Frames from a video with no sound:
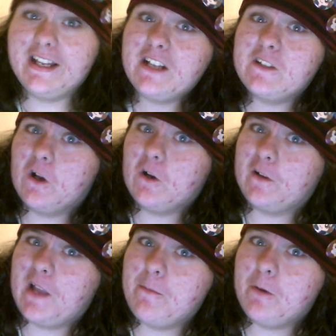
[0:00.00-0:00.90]

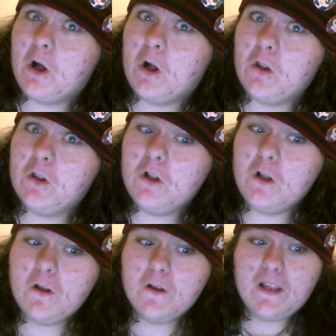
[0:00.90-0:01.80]
Kickstarter game at all,
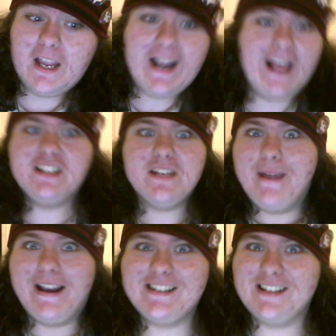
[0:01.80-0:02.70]
it actually
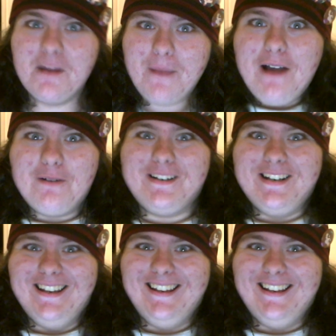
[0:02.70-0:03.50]
managed to come out.